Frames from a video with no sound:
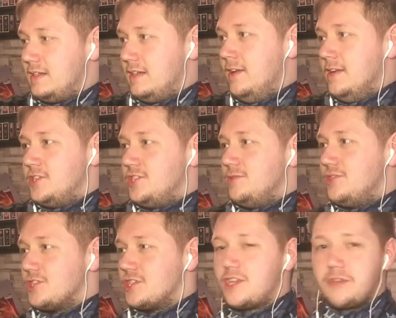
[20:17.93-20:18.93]
And she was
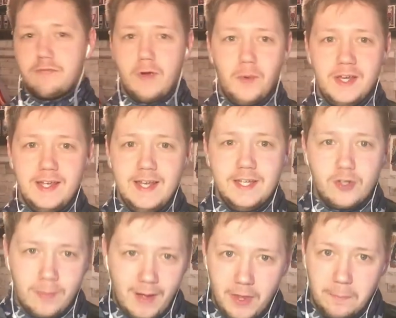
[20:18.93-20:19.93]
just throwing Iida
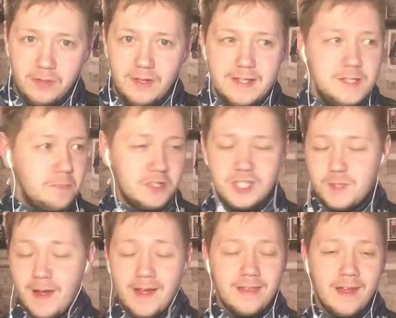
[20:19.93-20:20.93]
about the place, but
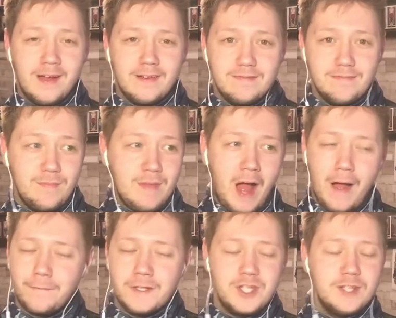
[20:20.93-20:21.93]
despite that,
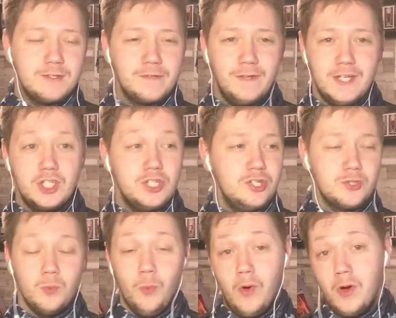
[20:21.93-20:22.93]
after she was finished, she
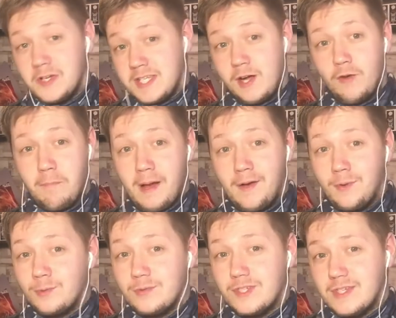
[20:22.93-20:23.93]
just walked out of
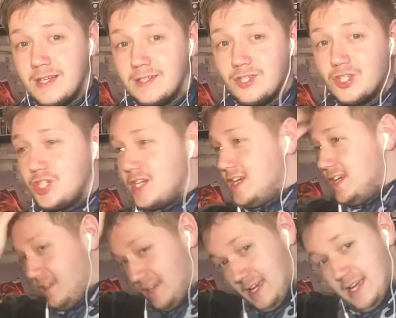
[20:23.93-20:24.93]
bounds, and
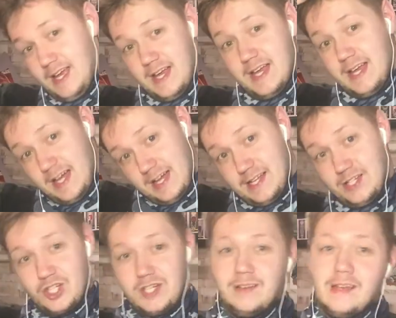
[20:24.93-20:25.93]
she
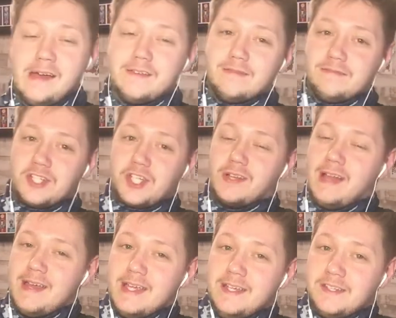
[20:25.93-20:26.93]
let
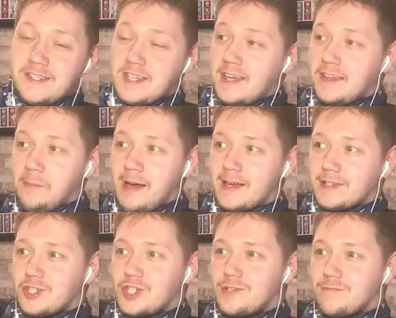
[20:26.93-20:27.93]
Iida take the
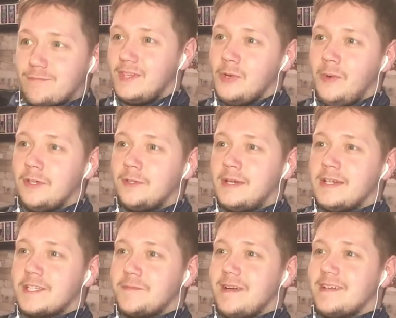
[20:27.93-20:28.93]
match. What do I
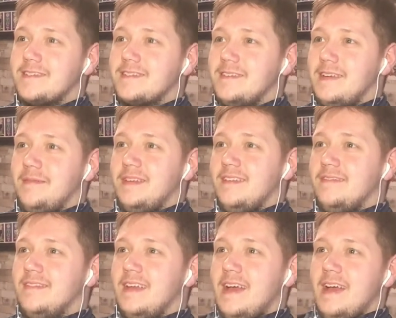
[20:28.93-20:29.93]
expect? I
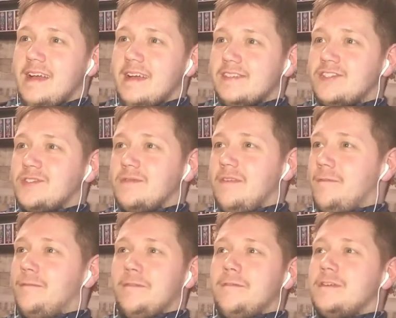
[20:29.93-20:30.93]
mean,
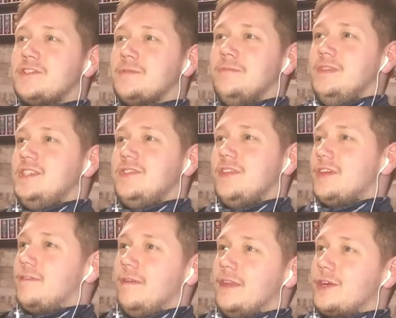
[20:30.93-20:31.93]
for some
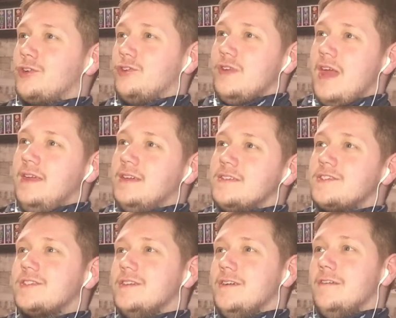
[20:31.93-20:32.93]
reason, the
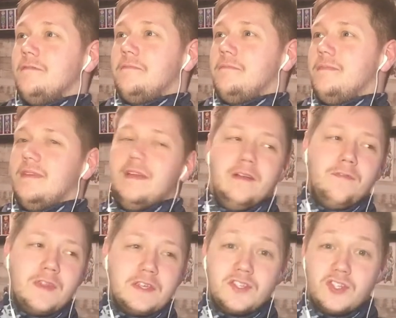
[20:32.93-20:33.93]
creators of
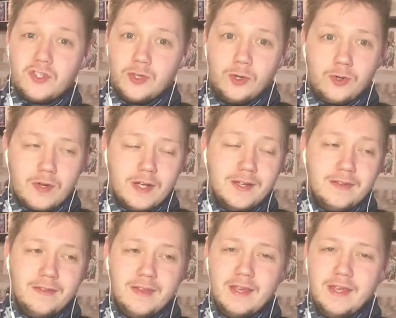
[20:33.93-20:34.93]
this story,
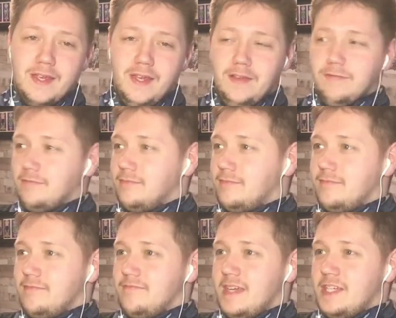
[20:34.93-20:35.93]
they
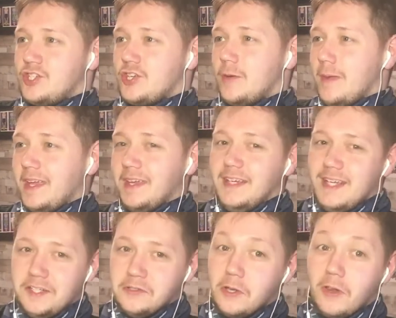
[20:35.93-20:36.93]
enjoy making
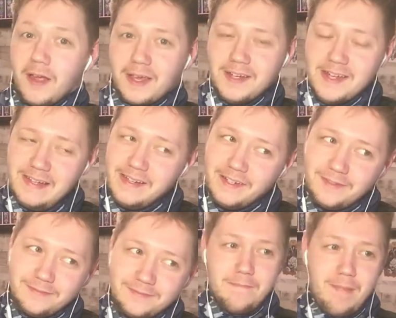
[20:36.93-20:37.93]
Iida look like an idiot.
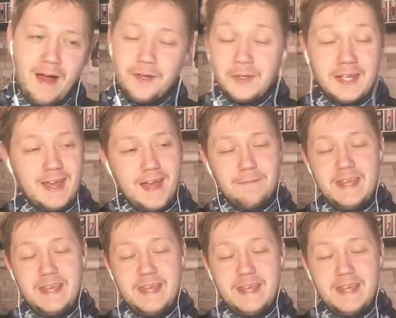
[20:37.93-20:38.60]
But I don't care.